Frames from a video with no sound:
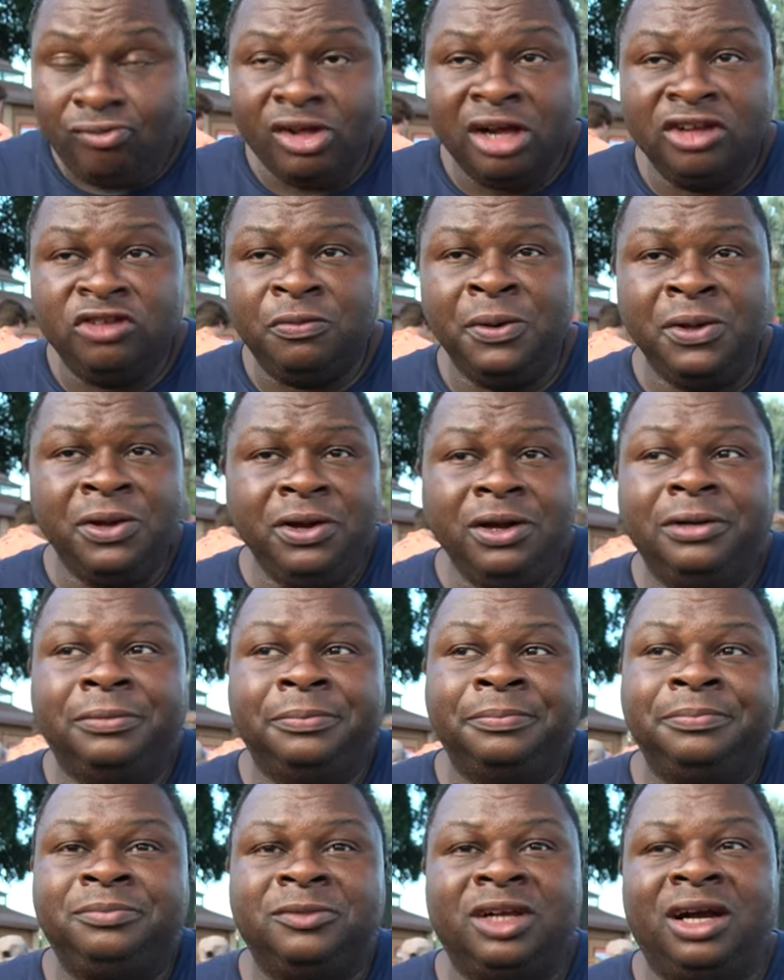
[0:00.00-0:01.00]
That's pretty good.
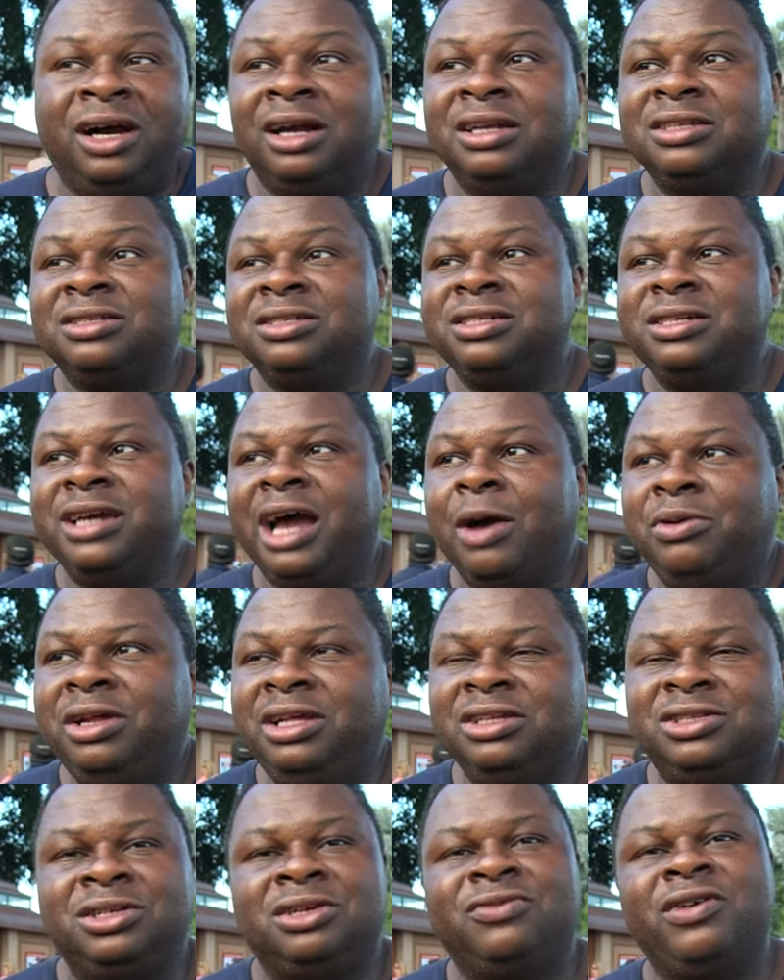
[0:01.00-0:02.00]
Honestly, I would eat this on